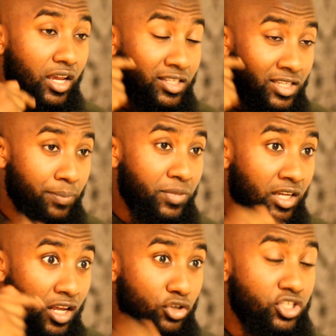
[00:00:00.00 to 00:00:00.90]
accepting
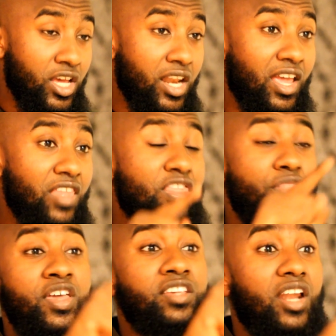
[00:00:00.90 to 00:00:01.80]
and understanding the
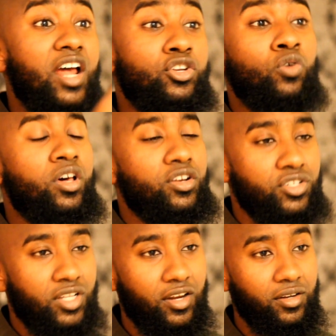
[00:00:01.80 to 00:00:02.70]
things that I don't
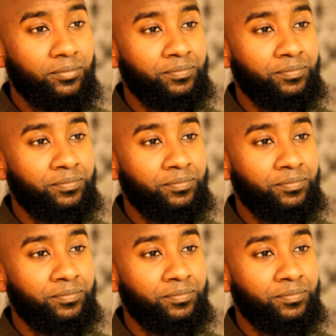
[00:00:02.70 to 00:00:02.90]
understand.